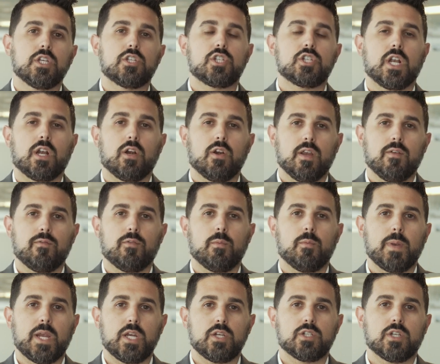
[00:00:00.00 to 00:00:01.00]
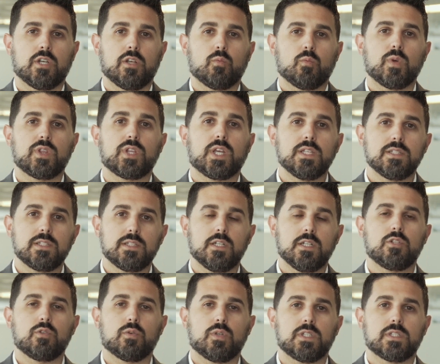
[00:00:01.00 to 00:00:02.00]
share information with
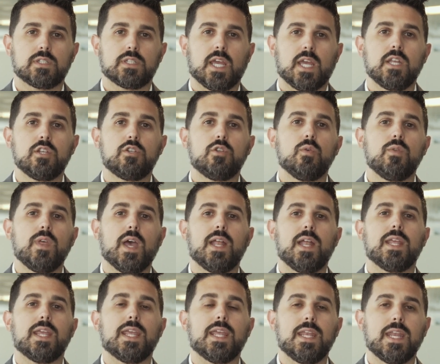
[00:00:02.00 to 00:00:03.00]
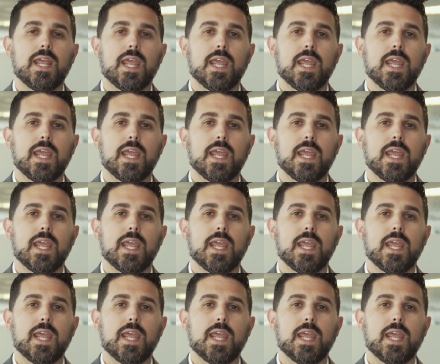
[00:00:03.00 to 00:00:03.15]
constituents and do that in